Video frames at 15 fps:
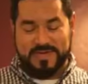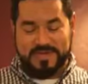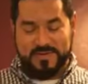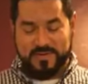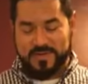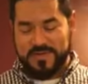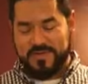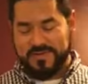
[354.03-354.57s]
that's
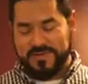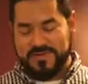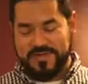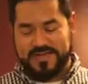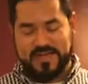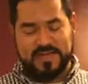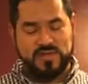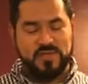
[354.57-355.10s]
what we're using.
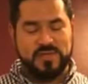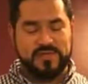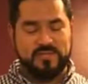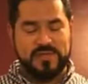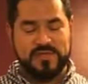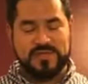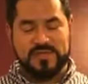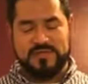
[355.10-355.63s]
It's not too
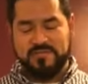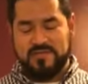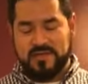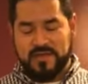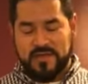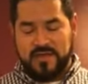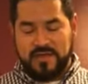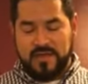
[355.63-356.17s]
expensive.
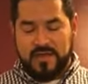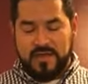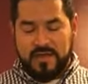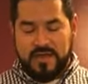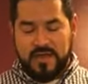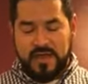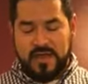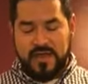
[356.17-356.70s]

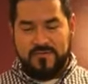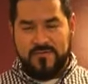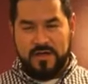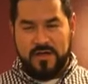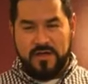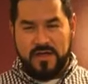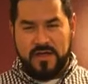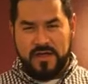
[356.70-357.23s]
A lot of
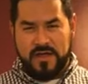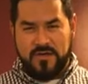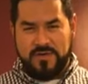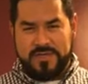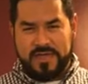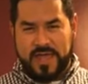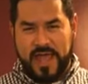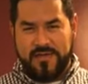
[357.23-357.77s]
our
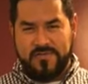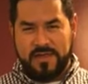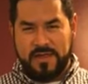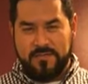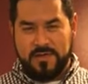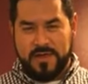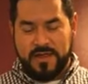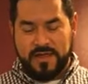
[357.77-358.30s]
we said half a
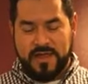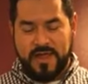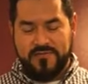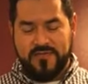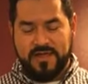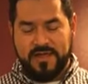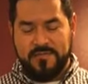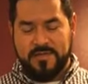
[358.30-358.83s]
cup, right? Yeah,
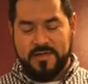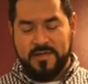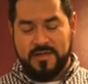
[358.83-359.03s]
half a cup.